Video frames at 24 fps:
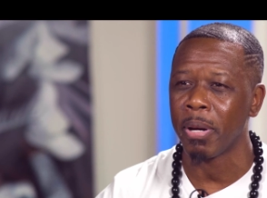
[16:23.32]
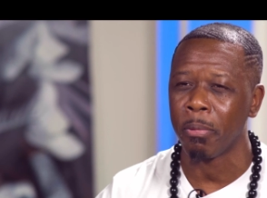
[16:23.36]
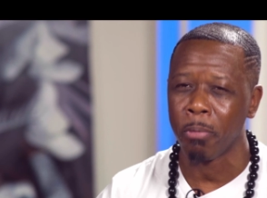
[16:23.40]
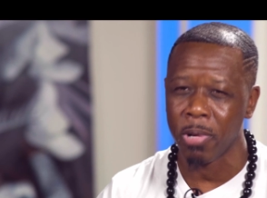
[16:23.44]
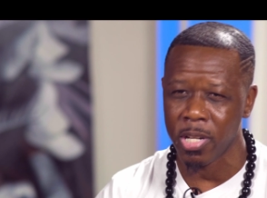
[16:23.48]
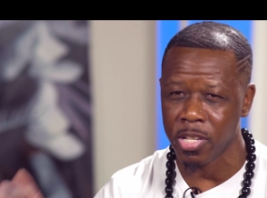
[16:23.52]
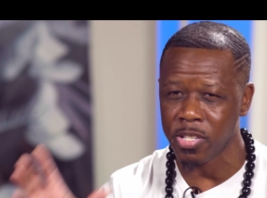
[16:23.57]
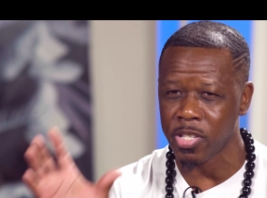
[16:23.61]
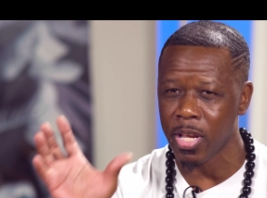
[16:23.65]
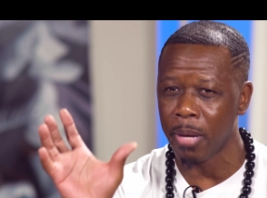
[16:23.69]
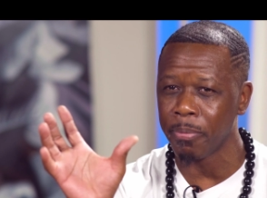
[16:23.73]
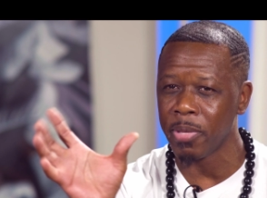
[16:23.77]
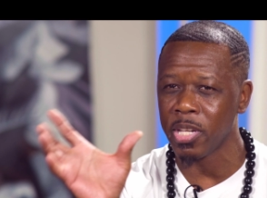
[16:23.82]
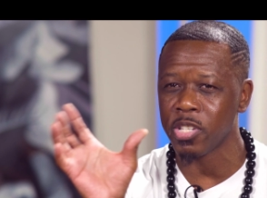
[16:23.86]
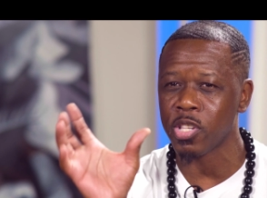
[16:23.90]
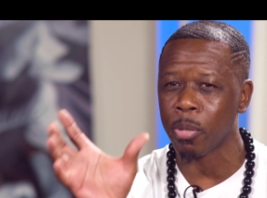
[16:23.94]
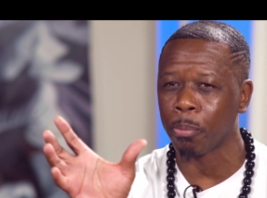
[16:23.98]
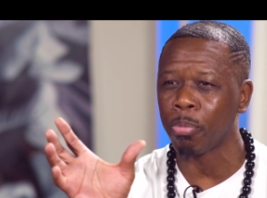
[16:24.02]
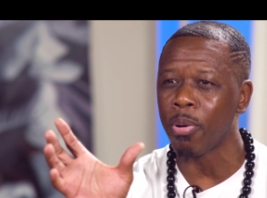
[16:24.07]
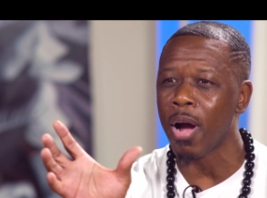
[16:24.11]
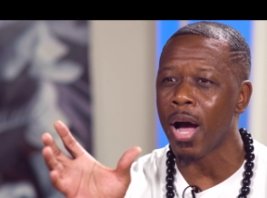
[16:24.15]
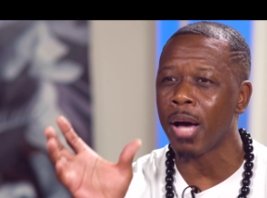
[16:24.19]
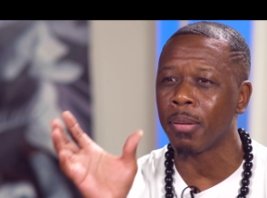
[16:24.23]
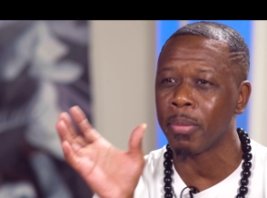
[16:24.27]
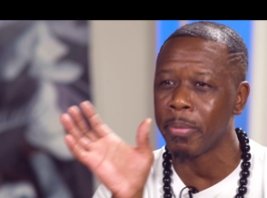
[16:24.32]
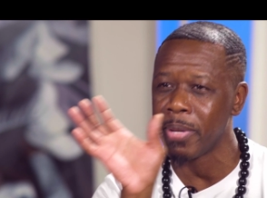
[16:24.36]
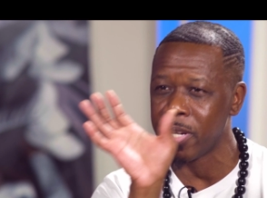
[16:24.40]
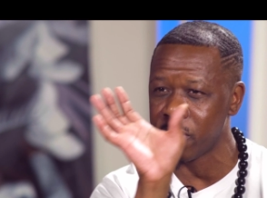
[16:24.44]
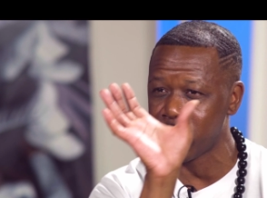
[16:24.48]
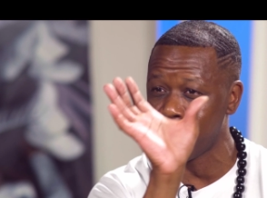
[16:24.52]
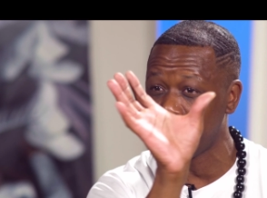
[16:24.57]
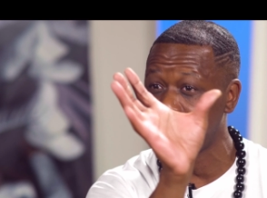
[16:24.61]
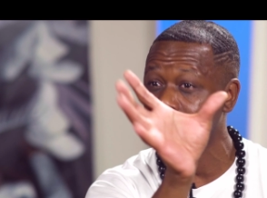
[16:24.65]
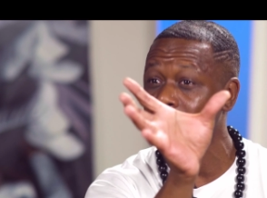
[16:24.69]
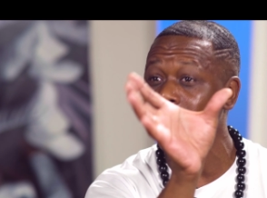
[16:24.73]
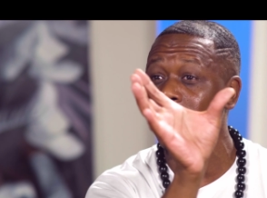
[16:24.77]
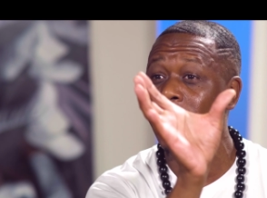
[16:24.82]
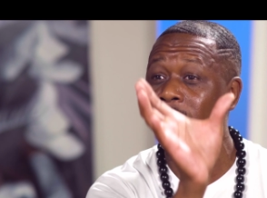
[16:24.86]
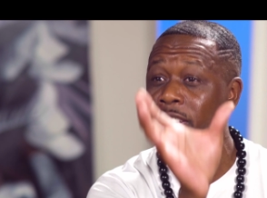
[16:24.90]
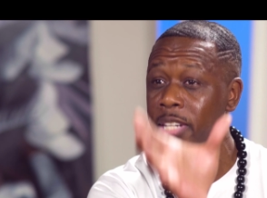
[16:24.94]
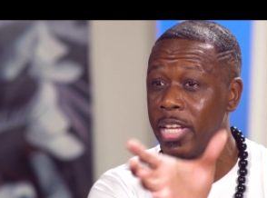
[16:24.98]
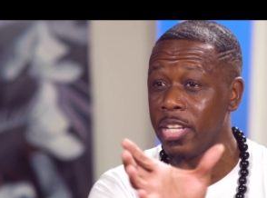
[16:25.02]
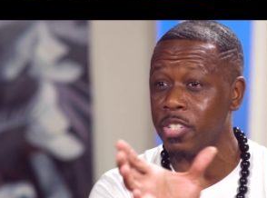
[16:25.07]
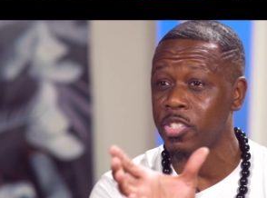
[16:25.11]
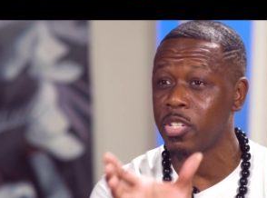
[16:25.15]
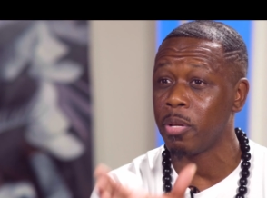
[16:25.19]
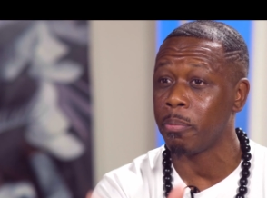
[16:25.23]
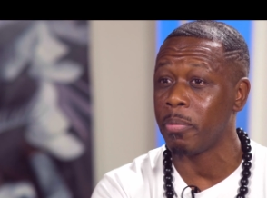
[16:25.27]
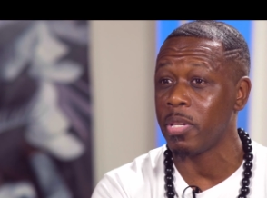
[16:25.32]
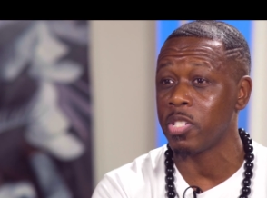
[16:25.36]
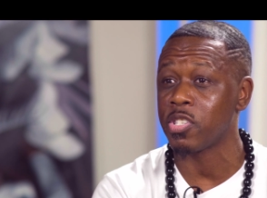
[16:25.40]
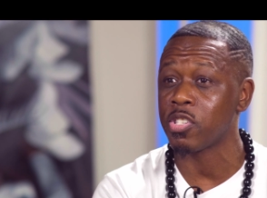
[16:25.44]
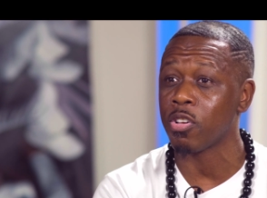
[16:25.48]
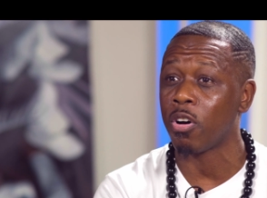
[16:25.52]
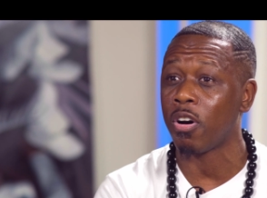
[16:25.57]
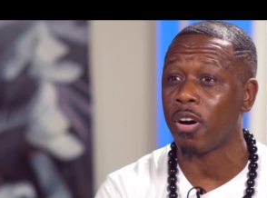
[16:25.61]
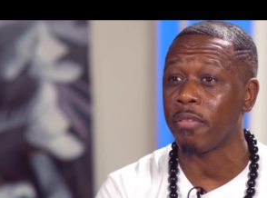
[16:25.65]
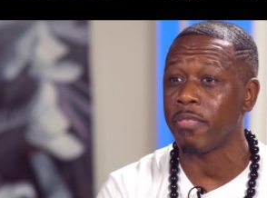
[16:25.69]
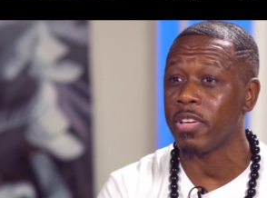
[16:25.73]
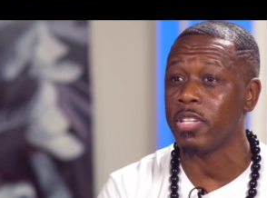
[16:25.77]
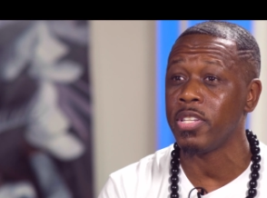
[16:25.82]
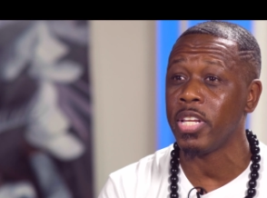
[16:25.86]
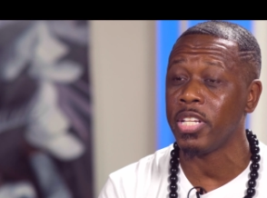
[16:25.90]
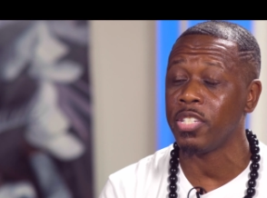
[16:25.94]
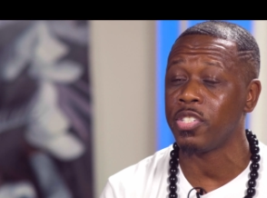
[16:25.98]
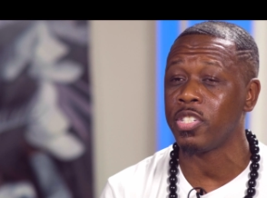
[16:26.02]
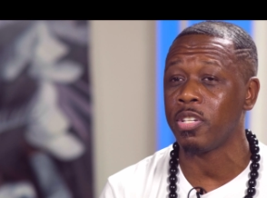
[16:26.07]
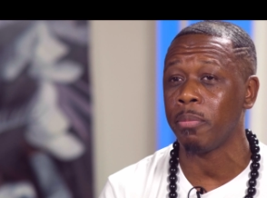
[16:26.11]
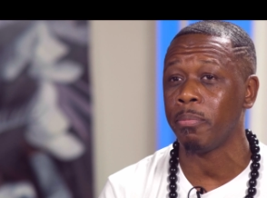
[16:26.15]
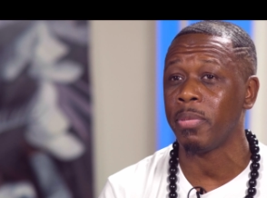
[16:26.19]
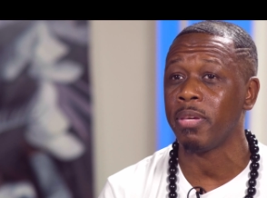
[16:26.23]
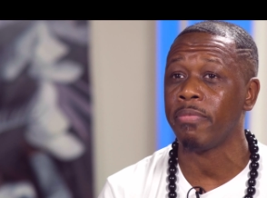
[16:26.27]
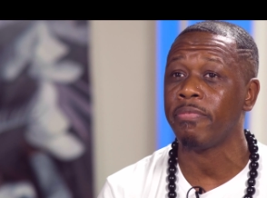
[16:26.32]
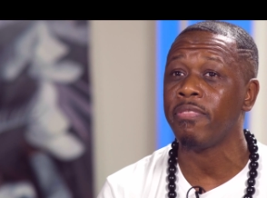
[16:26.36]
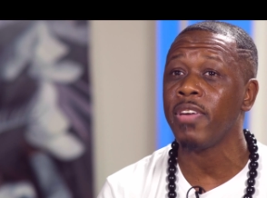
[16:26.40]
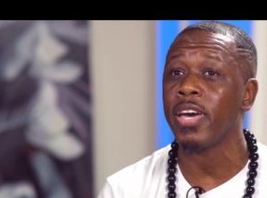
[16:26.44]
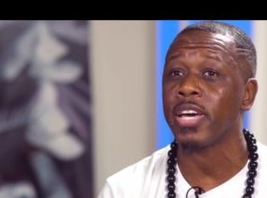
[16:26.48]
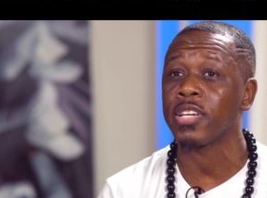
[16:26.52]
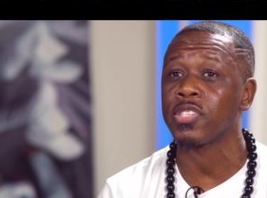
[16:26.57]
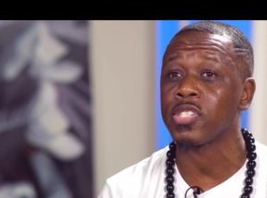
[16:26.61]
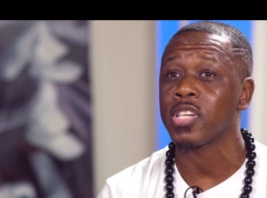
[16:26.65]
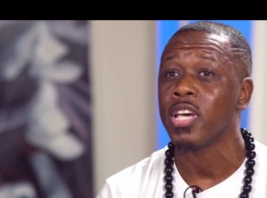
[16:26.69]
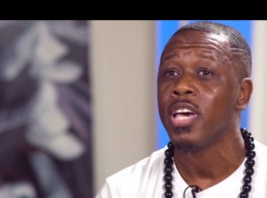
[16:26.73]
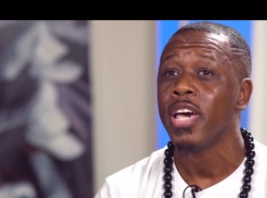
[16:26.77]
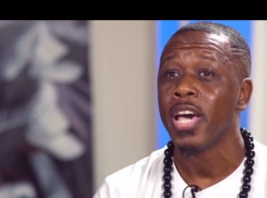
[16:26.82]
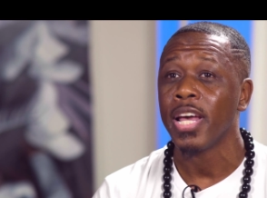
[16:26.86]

But when something's a problem, it's a thing that needs to be solved. It needs to be fixed.